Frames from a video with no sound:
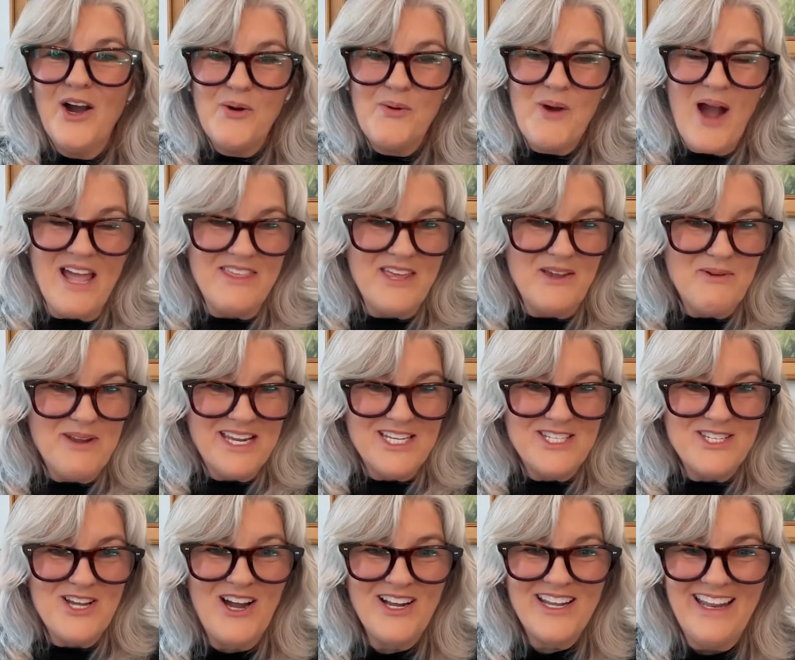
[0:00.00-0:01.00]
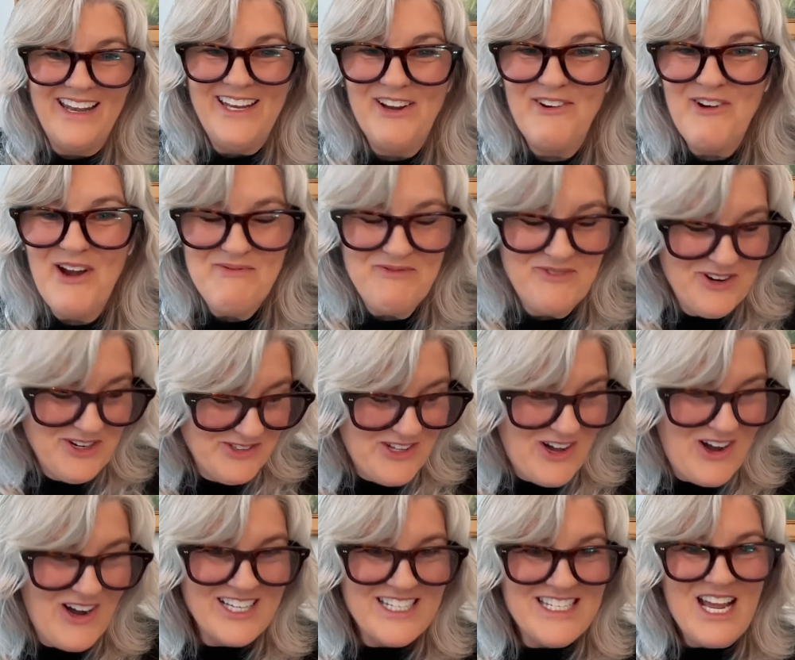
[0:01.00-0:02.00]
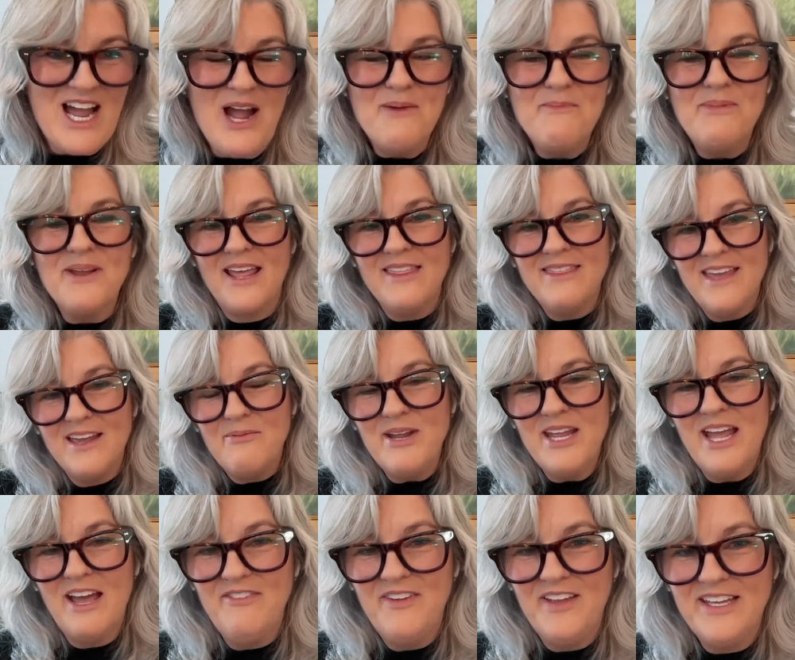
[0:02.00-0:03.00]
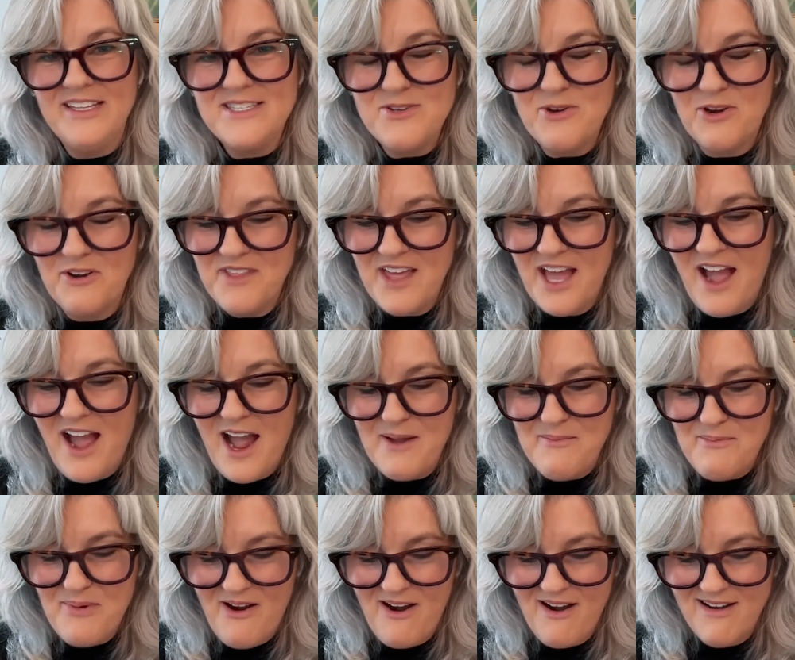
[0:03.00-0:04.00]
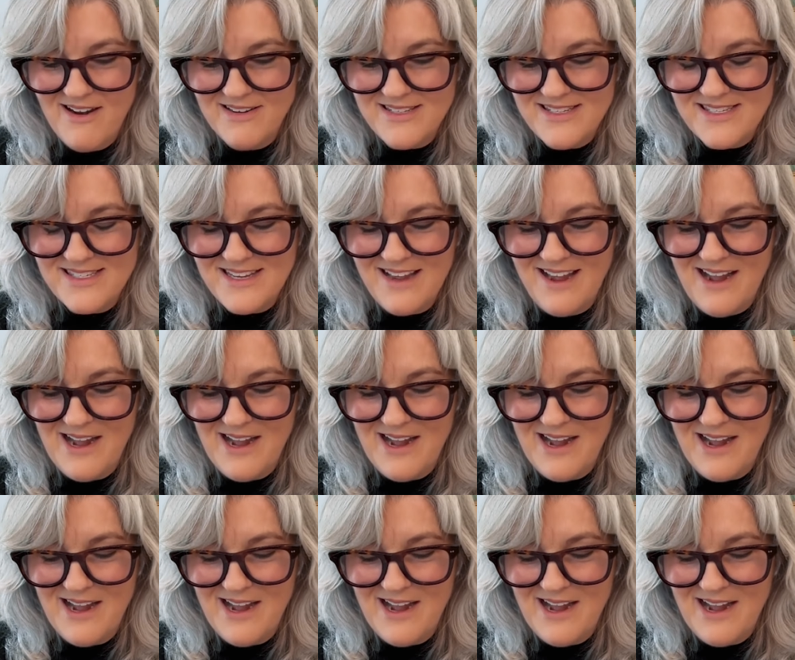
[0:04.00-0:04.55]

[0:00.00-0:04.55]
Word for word: Oh, I think we could talk Enneagram for a long time, but I think we have hit sort of the high parts.